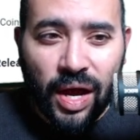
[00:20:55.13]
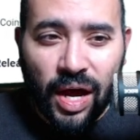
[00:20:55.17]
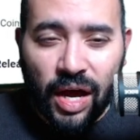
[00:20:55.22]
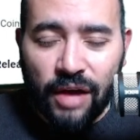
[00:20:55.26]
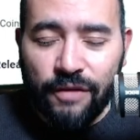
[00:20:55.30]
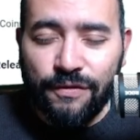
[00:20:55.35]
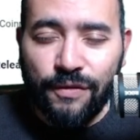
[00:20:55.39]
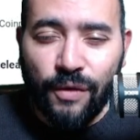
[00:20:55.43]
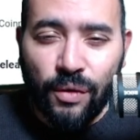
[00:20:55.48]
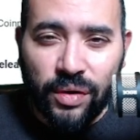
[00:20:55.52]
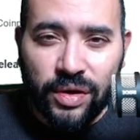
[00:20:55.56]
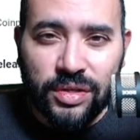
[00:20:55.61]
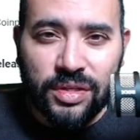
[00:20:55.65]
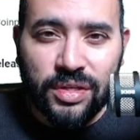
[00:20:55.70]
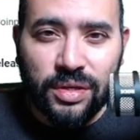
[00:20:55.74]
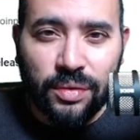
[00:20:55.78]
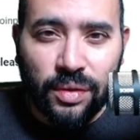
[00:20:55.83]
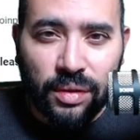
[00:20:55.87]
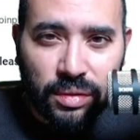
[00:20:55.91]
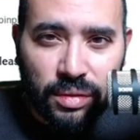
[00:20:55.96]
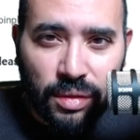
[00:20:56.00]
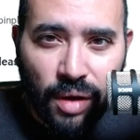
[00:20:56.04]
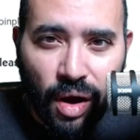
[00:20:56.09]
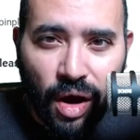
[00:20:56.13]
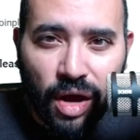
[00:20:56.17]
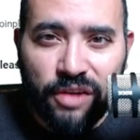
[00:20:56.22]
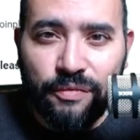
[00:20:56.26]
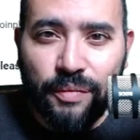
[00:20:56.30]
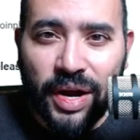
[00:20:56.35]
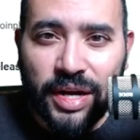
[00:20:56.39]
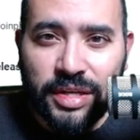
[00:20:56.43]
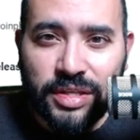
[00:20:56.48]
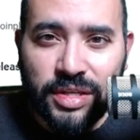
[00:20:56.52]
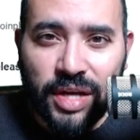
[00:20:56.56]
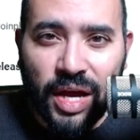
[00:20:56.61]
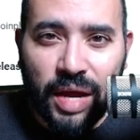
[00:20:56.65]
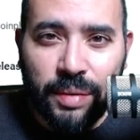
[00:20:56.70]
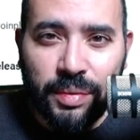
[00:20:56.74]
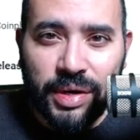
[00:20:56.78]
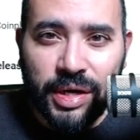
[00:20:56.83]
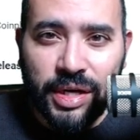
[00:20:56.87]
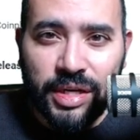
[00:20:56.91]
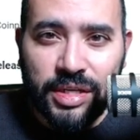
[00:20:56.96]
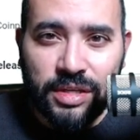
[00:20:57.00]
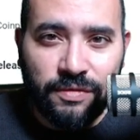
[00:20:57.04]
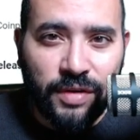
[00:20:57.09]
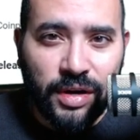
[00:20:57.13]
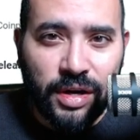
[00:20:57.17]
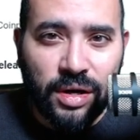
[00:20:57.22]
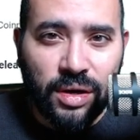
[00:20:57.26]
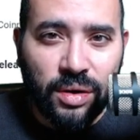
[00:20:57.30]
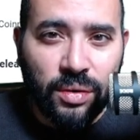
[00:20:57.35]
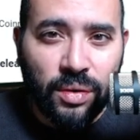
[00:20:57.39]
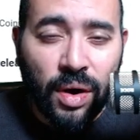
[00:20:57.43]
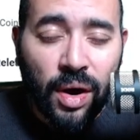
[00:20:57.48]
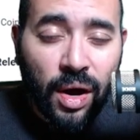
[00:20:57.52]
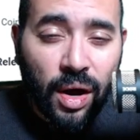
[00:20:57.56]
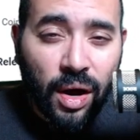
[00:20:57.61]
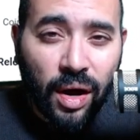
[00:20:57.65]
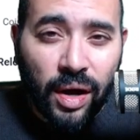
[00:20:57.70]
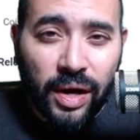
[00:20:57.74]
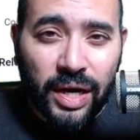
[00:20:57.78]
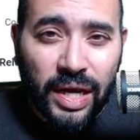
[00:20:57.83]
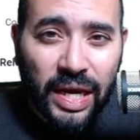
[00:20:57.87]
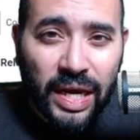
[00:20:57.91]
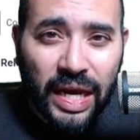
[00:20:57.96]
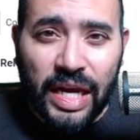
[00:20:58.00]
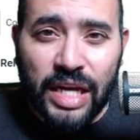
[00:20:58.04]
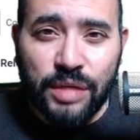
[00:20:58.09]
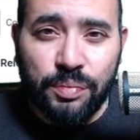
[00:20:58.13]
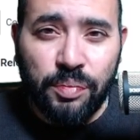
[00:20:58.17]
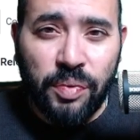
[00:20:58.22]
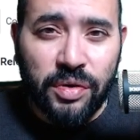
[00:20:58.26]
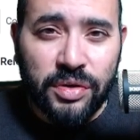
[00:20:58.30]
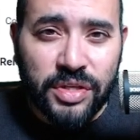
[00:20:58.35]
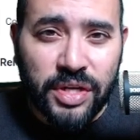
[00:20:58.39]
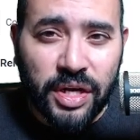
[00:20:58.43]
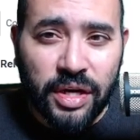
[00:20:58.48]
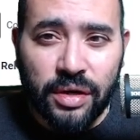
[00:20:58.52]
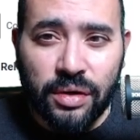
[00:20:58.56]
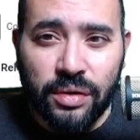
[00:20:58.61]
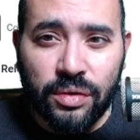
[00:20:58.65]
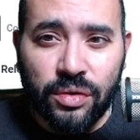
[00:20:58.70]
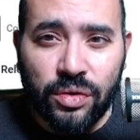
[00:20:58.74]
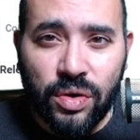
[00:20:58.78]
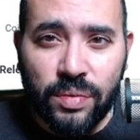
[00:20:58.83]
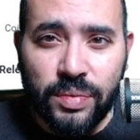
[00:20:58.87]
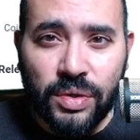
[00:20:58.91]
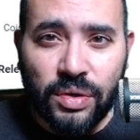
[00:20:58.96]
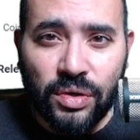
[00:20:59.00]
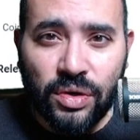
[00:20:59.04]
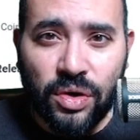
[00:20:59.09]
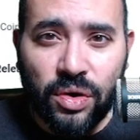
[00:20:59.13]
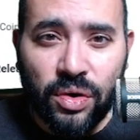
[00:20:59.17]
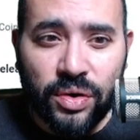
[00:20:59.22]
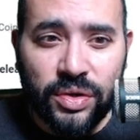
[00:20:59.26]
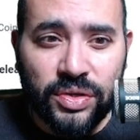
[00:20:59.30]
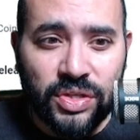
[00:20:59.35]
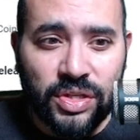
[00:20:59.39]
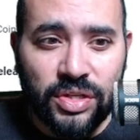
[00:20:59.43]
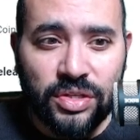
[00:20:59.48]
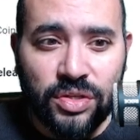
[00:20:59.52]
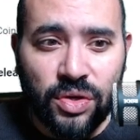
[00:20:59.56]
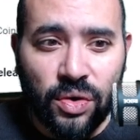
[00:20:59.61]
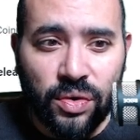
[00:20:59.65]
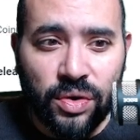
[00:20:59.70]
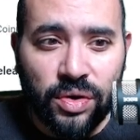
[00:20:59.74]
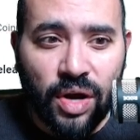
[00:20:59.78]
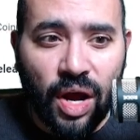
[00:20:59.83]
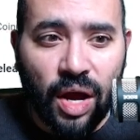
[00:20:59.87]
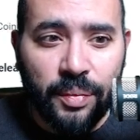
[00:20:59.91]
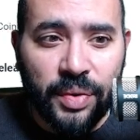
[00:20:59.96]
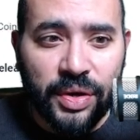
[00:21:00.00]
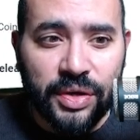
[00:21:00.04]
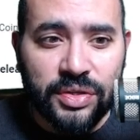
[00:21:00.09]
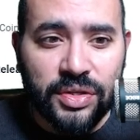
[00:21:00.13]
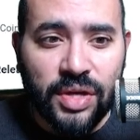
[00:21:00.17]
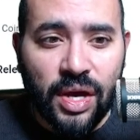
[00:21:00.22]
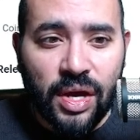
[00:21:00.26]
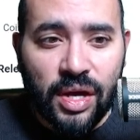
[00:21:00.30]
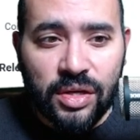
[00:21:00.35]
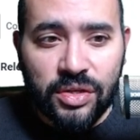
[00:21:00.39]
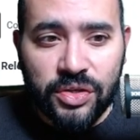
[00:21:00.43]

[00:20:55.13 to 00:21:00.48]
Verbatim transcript: I focus a lot of my time in each video on each particular cryptocurrency's tokenomics.